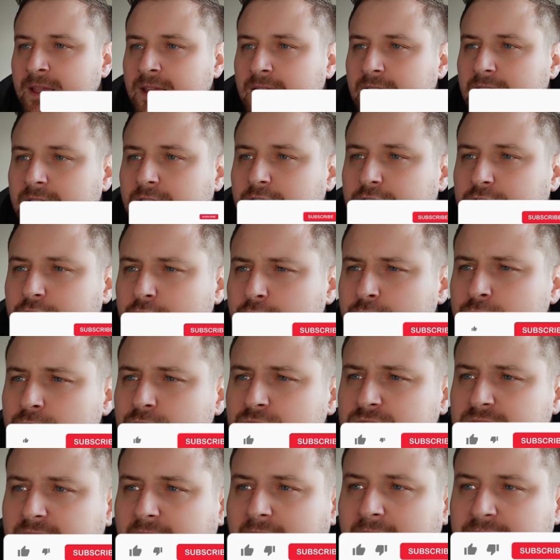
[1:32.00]

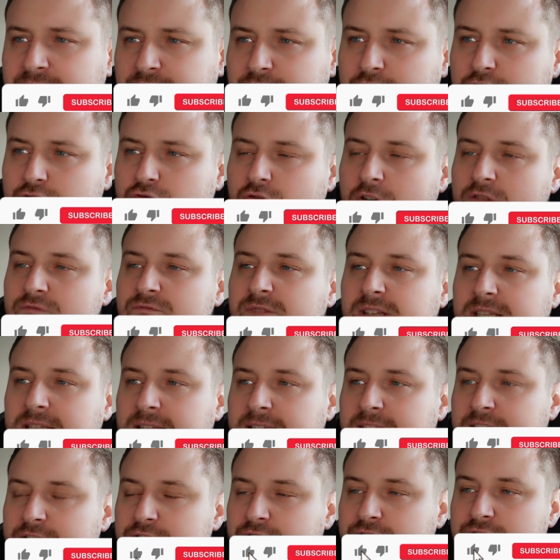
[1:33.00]
Hughes has a strong
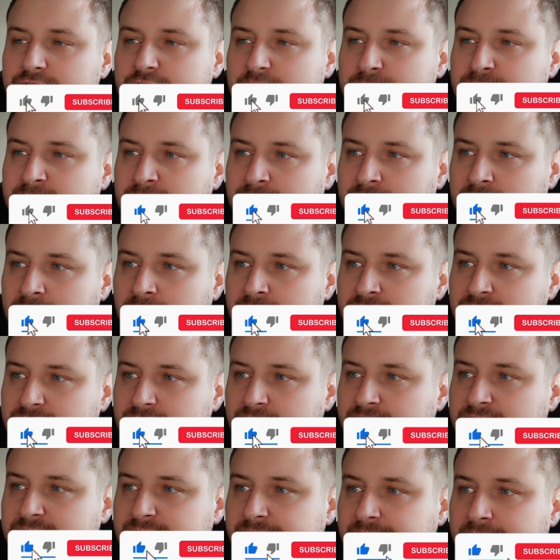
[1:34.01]
relationship with
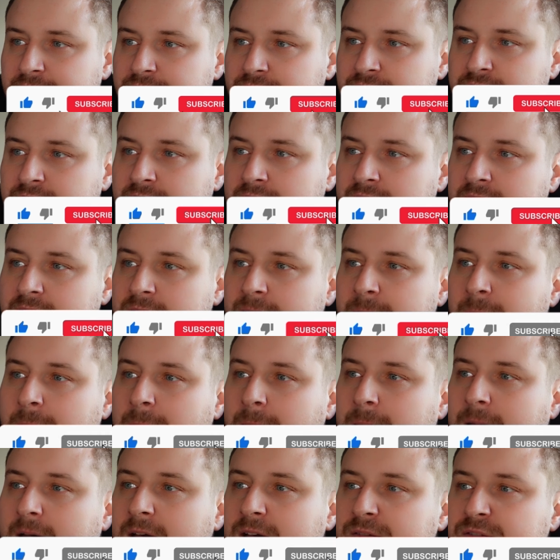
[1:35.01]
Alonso's agent,
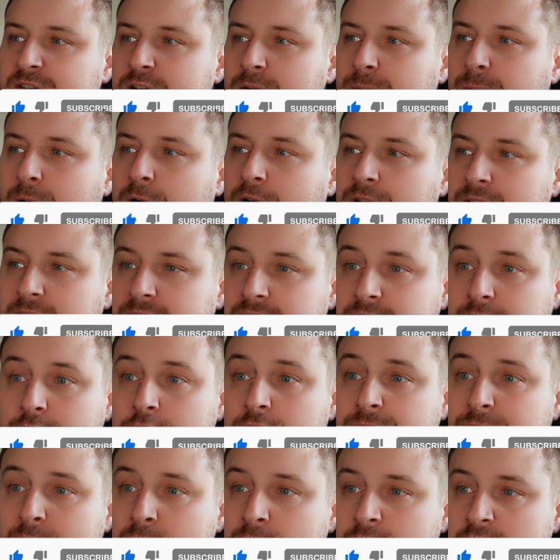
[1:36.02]
having appointed
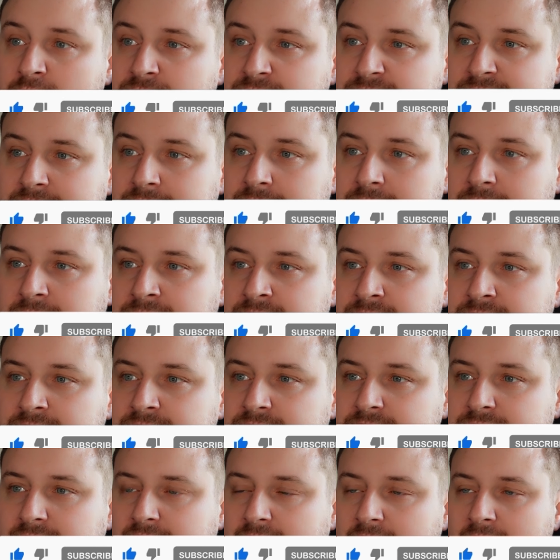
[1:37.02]
another one of his
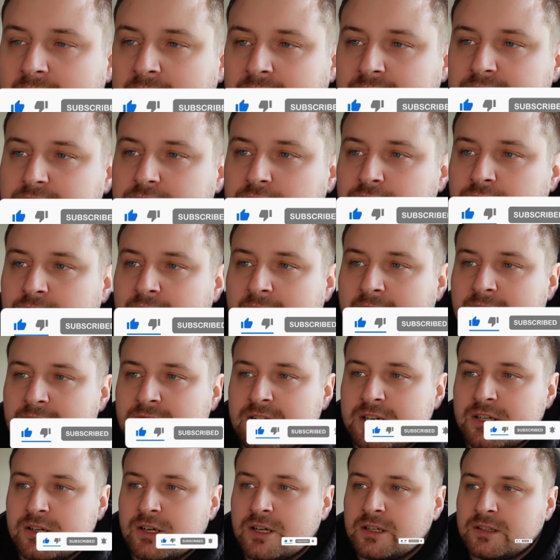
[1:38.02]
clients, Ando
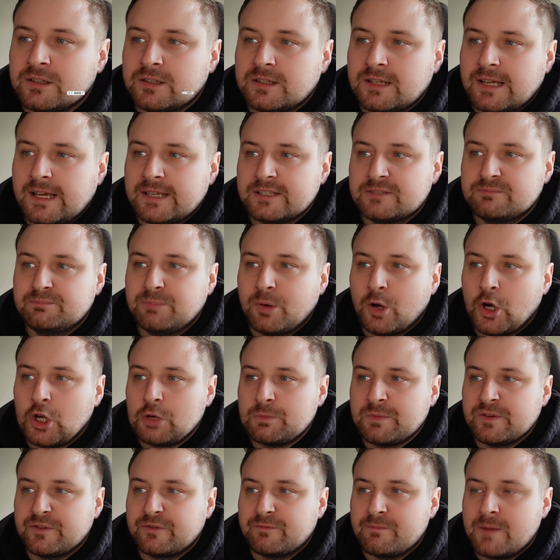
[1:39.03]
Areola, as
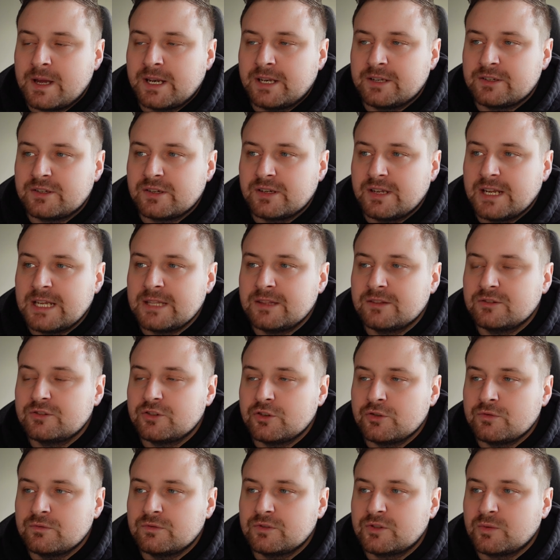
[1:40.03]
Bournemouth manager in
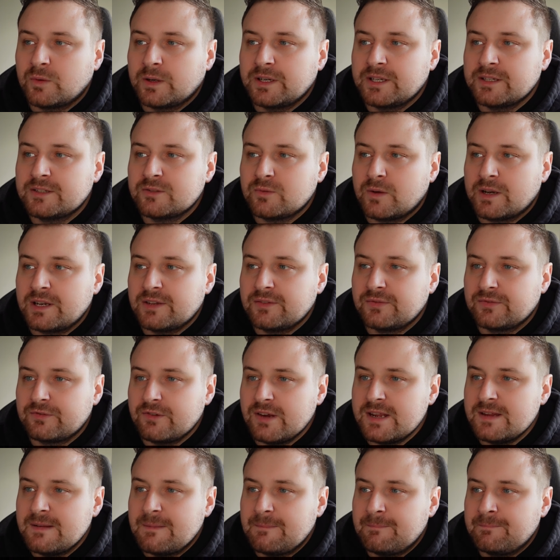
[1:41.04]
June
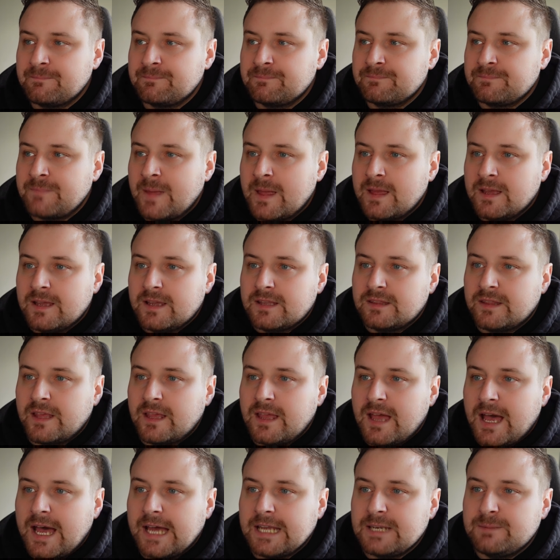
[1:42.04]
2023. They
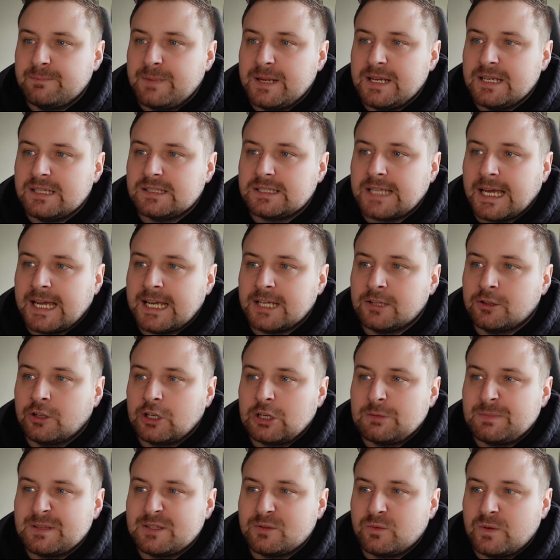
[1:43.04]
had been
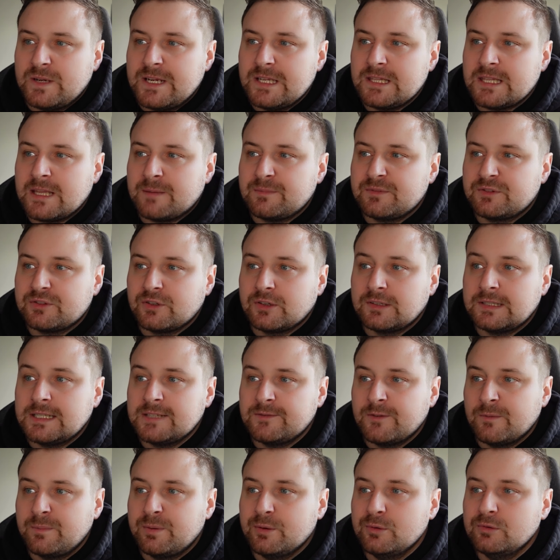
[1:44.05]
dialogue between them, so
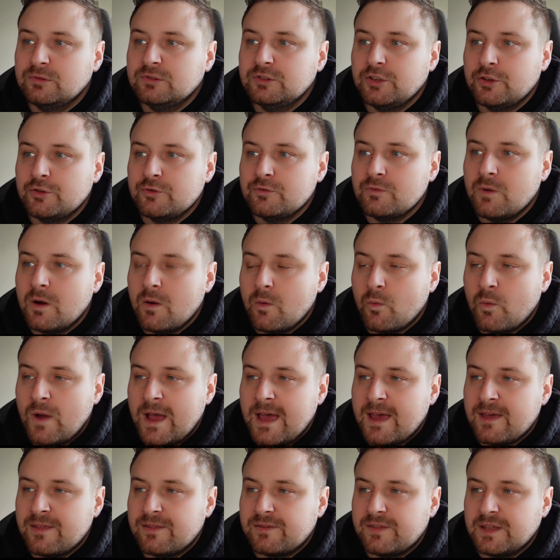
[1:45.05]
Liverpool knew
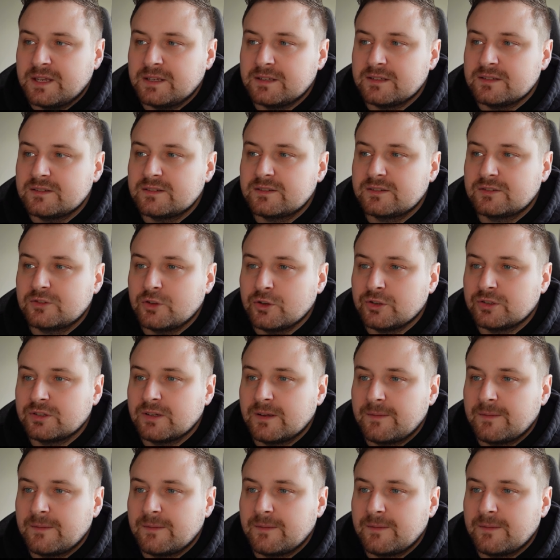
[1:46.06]
where things stood.